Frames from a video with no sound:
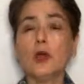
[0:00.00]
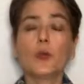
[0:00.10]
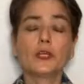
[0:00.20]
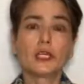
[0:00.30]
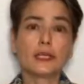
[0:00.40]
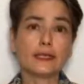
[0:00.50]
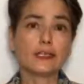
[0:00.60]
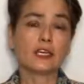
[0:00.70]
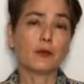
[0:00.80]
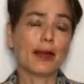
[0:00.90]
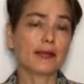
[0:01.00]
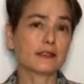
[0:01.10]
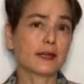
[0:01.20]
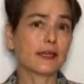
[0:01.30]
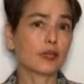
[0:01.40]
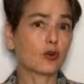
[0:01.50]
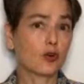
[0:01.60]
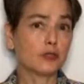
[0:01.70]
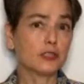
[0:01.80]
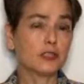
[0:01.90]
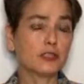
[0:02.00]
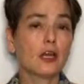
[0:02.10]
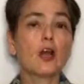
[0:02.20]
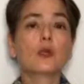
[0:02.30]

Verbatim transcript: which can lead to hepatocyte necrosis,